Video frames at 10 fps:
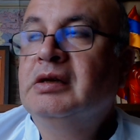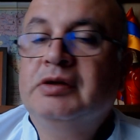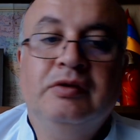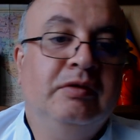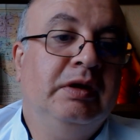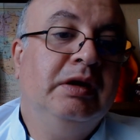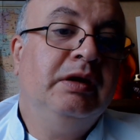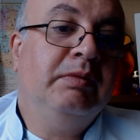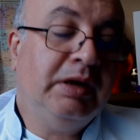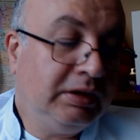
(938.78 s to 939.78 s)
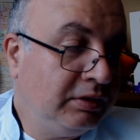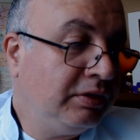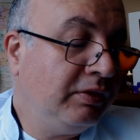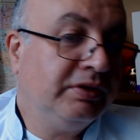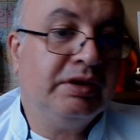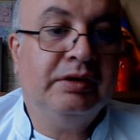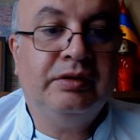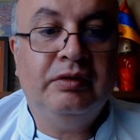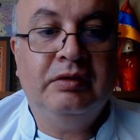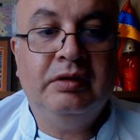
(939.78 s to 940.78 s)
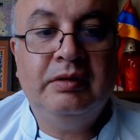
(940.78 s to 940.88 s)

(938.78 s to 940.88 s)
So uh, blood glucose control.